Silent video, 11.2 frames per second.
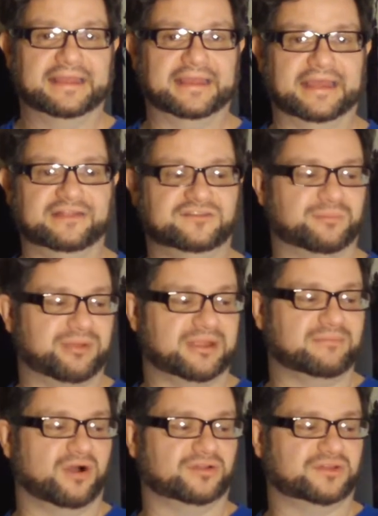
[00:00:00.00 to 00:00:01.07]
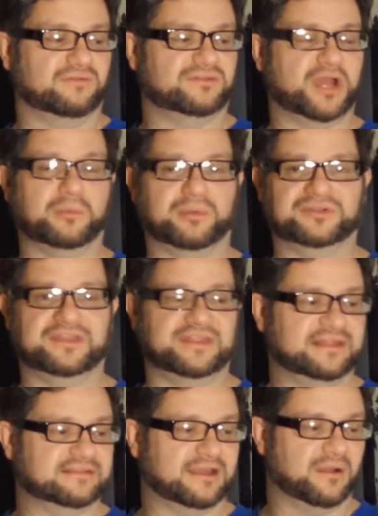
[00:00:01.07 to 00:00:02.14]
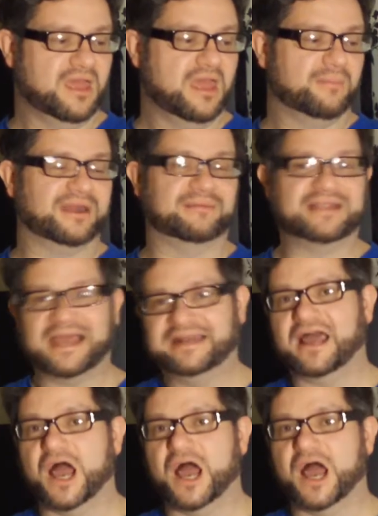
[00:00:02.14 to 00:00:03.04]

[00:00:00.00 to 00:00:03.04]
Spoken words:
and to bring more sort of Gobot-y things out. But I'm kind of